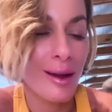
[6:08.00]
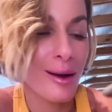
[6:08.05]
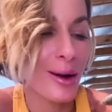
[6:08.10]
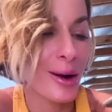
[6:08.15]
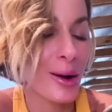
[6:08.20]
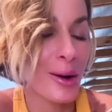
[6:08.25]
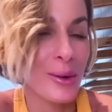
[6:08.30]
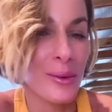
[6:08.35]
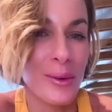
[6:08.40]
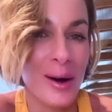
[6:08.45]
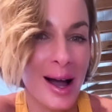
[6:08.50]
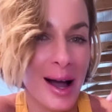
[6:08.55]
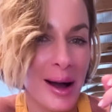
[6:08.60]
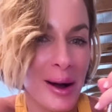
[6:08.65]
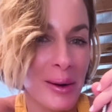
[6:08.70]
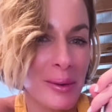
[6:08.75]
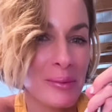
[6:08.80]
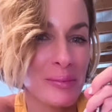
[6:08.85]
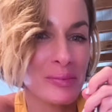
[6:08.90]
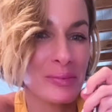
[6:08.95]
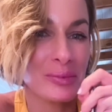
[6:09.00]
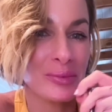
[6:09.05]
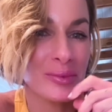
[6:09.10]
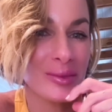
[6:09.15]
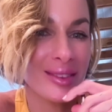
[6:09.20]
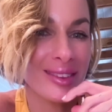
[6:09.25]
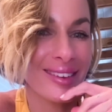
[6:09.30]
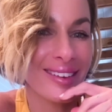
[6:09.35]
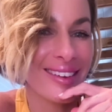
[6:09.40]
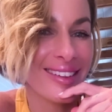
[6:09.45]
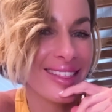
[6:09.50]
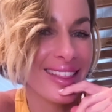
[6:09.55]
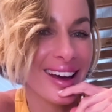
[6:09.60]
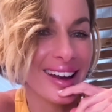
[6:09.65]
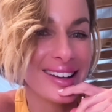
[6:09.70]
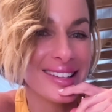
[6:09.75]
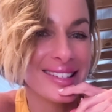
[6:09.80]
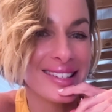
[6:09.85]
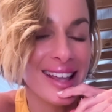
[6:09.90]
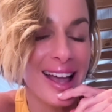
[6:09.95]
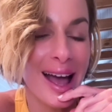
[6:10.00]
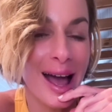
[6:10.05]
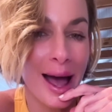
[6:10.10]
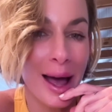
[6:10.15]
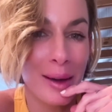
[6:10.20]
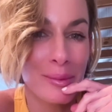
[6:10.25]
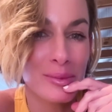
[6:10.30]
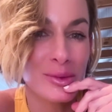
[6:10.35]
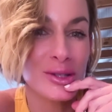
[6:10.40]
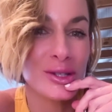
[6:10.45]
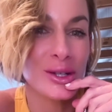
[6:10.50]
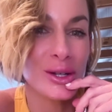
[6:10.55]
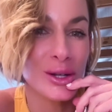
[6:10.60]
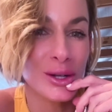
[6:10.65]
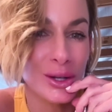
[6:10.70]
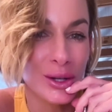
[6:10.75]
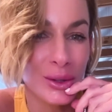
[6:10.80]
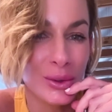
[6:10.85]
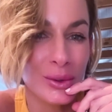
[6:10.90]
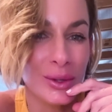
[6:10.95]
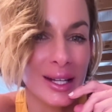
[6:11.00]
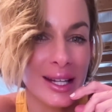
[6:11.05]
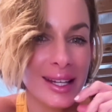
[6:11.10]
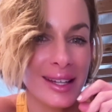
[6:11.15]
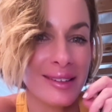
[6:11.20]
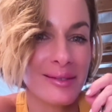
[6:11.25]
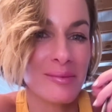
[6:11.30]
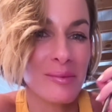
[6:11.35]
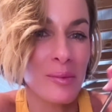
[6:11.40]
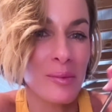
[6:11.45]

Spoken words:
Oh wow, that is absolutely